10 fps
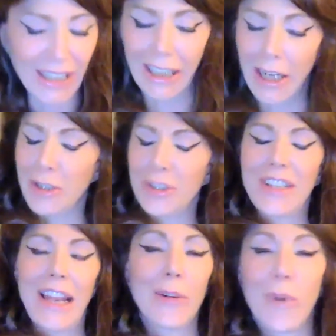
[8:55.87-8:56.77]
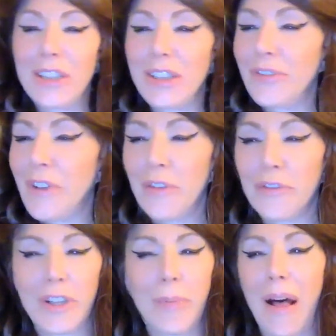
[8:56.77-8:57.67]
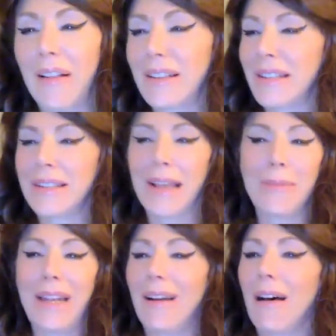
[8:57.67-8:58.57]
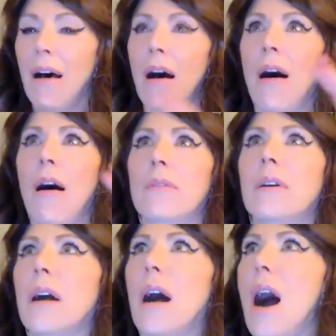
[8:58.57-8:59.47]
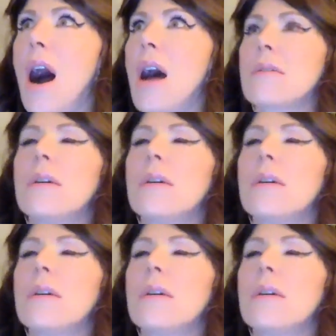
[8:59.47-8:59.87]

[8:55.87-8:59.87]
understand why she fell for Hippolytus. I mean, oh God.